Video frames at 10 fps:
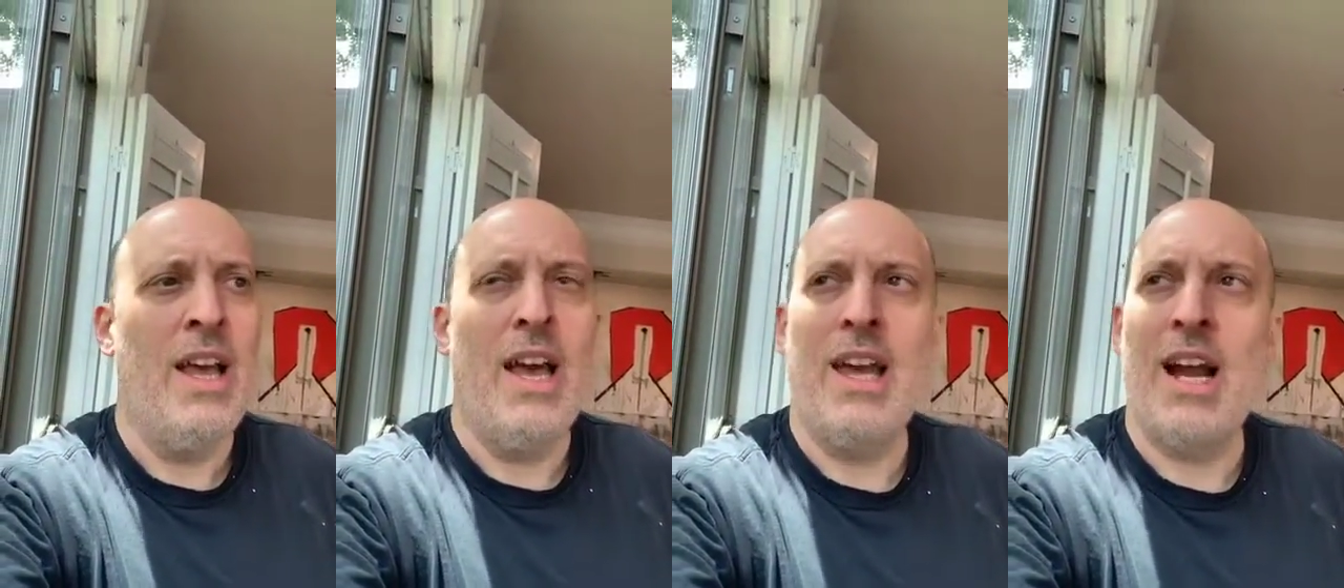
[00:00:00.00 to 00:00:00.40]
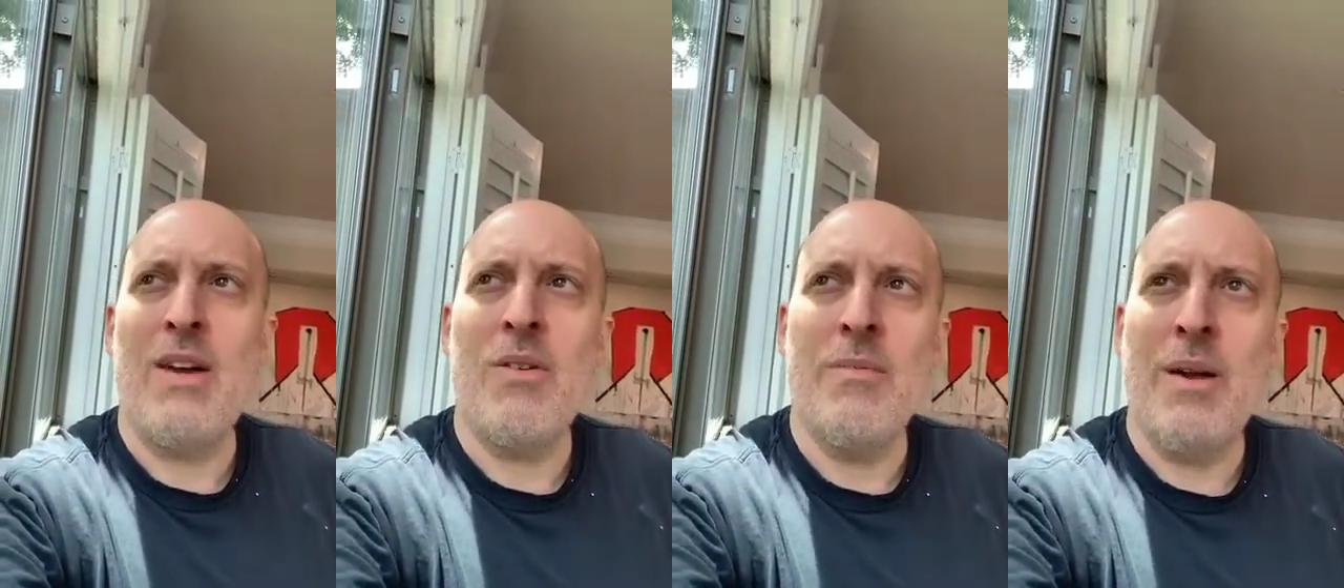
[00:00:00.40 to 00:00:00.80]
And I
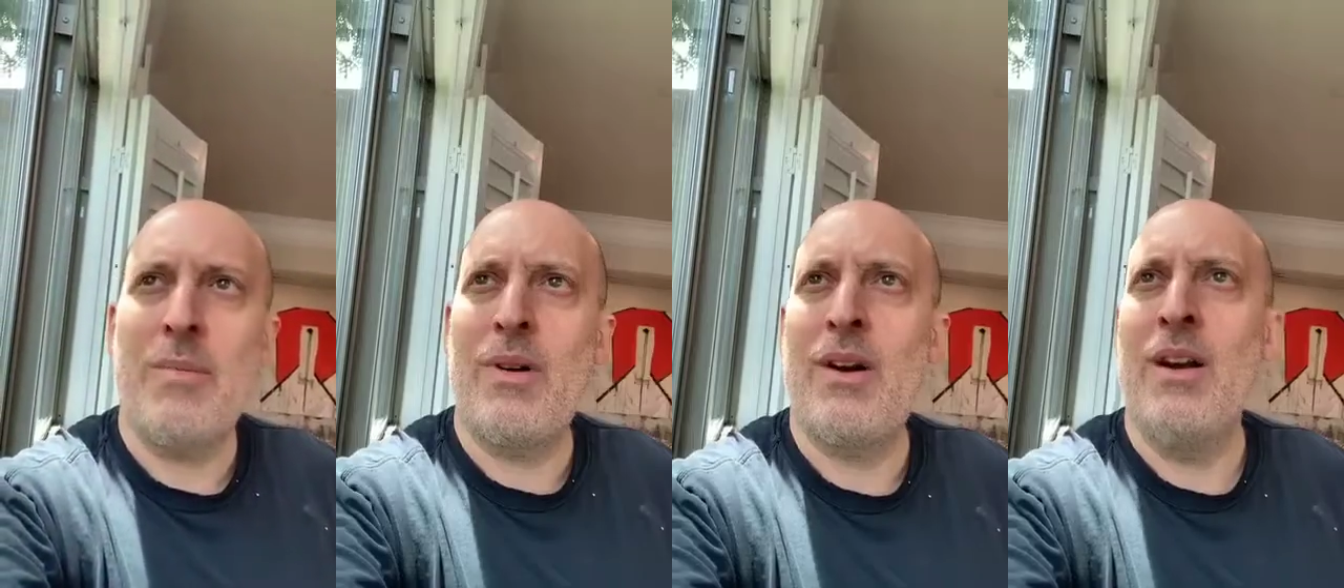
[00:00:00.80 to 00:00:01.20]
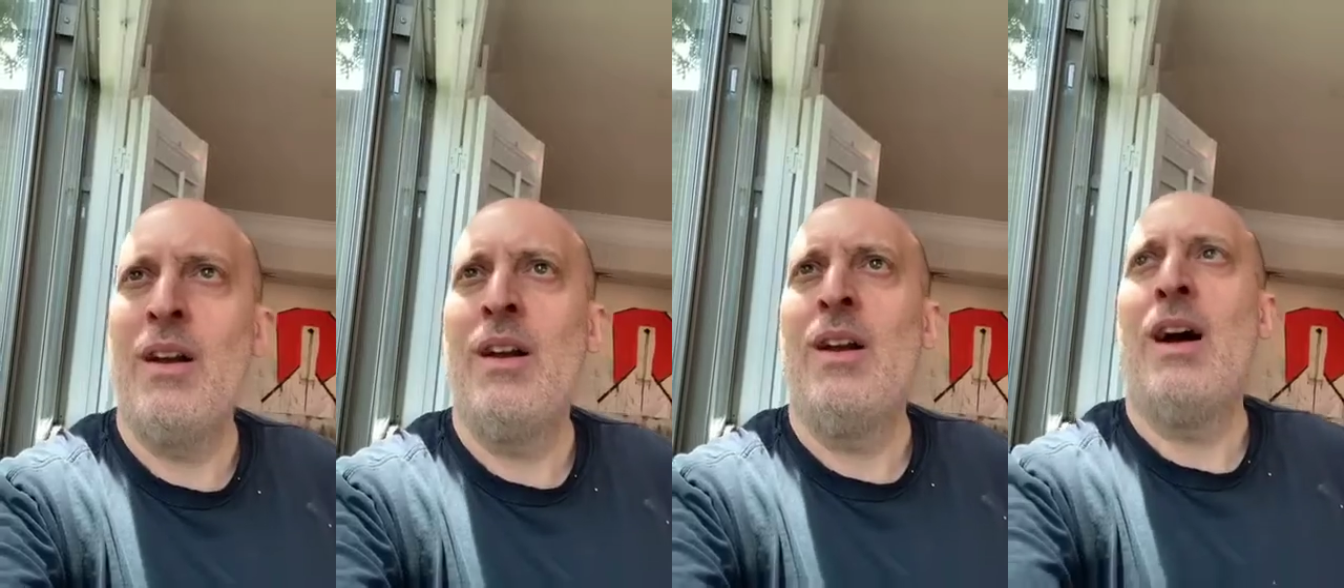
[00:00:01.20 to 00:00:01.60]
remember
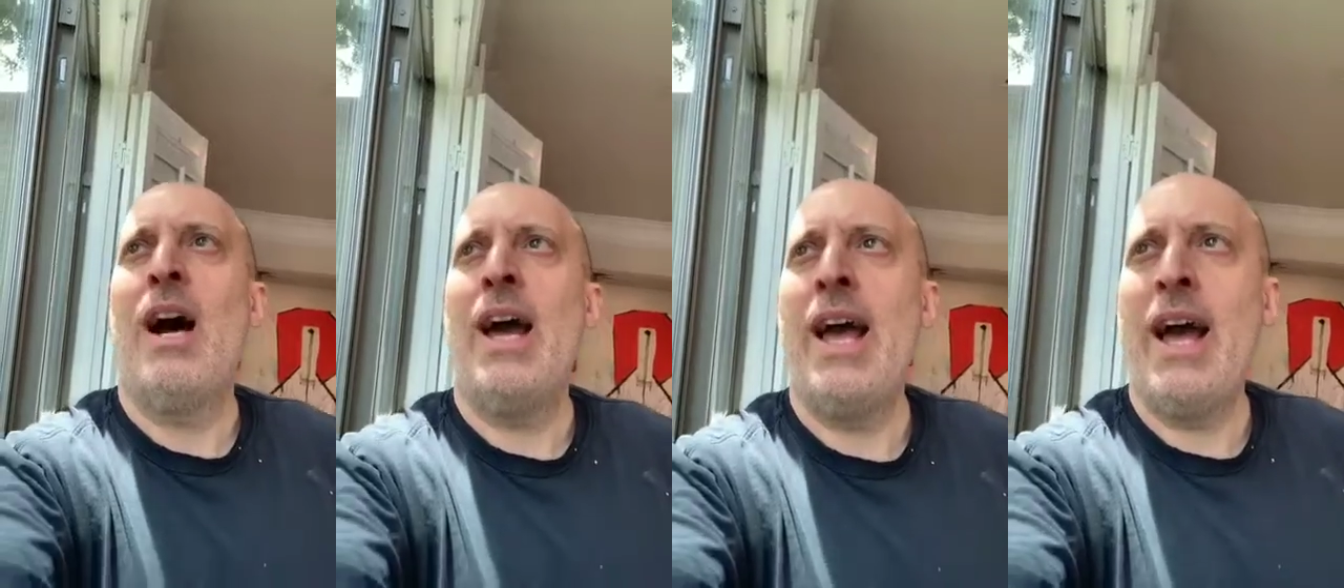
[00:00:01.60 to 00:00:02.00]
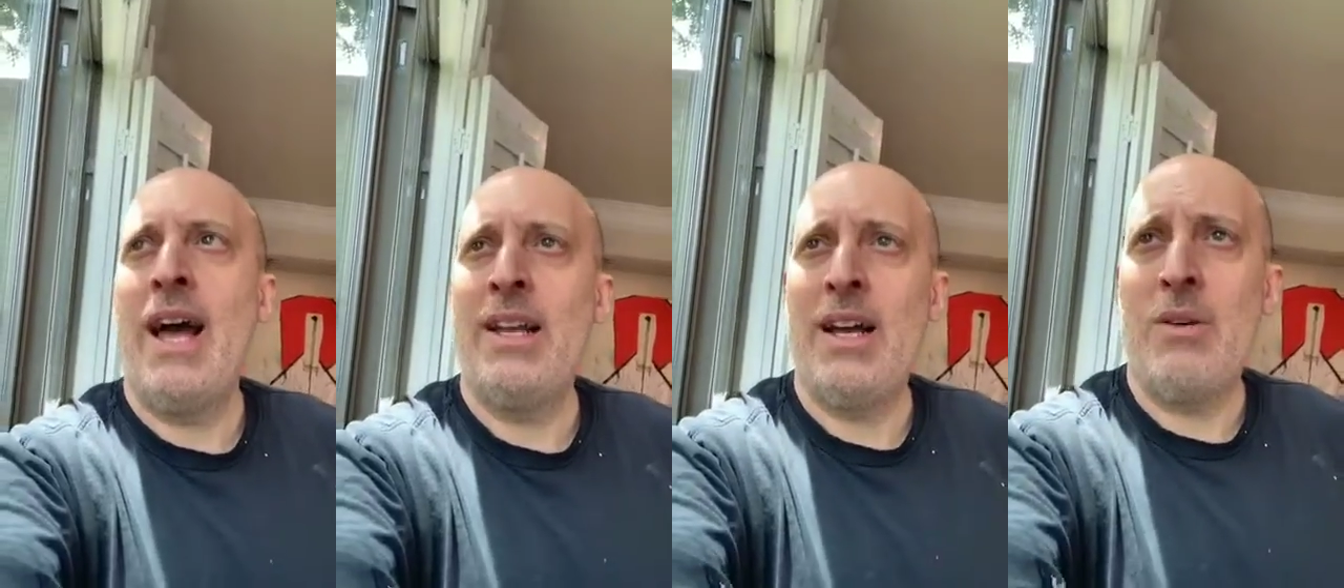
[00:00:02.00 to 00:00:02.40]

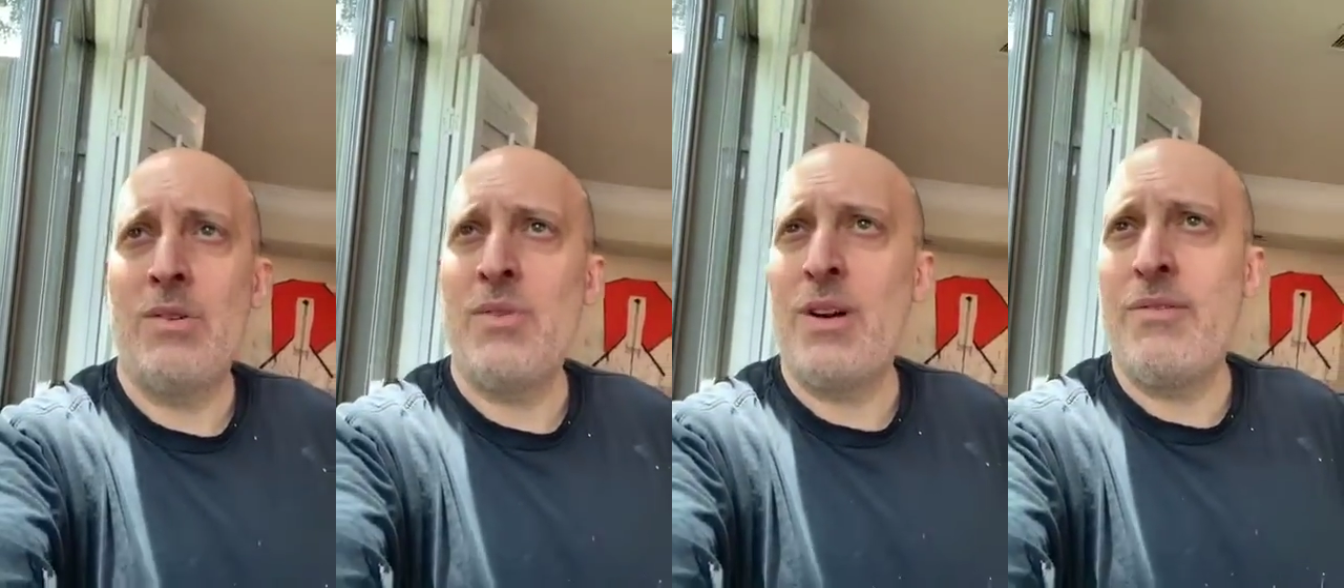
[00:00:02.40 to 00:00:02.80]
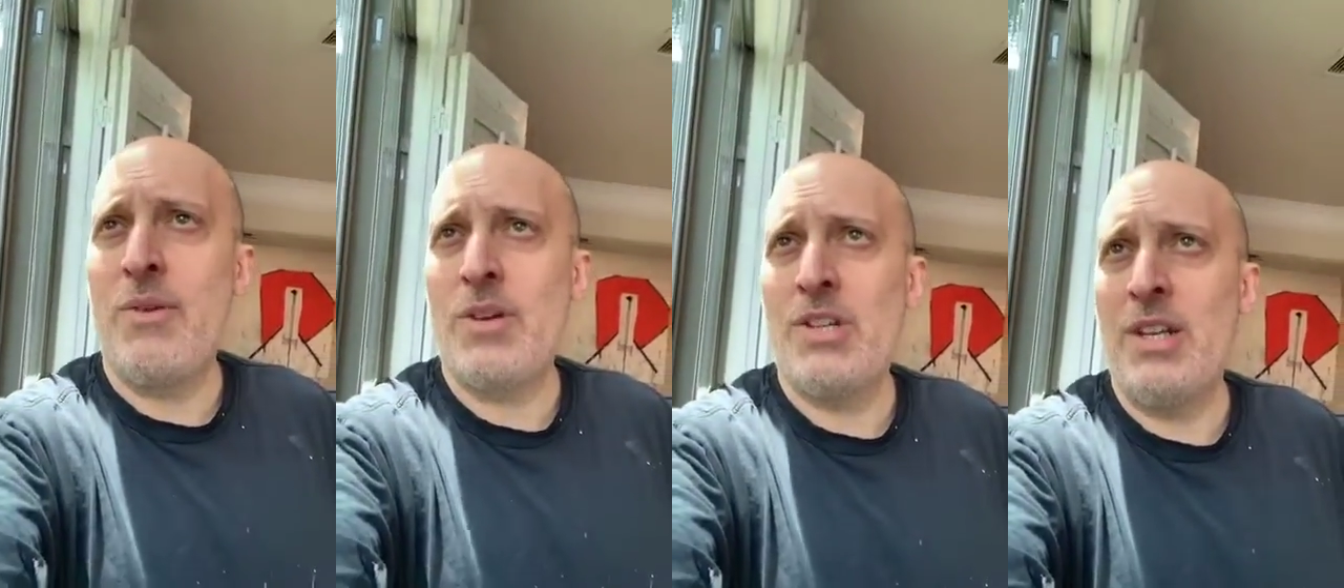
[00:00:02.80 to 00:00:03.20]
I was very
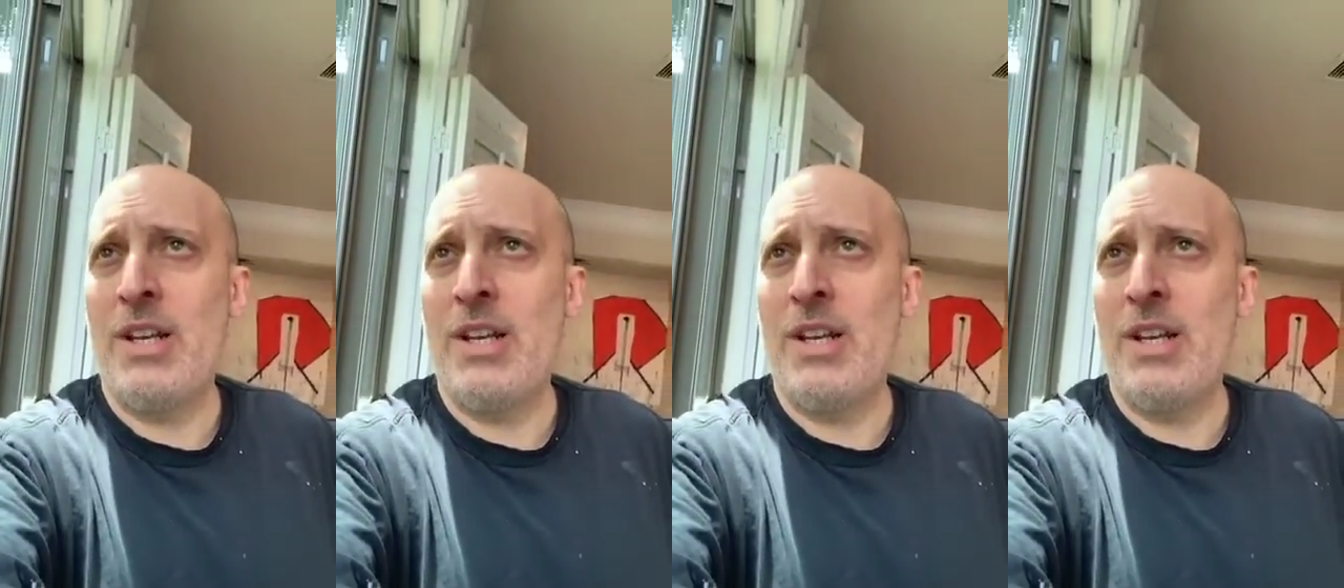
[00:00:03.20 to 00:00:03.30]
fortunate.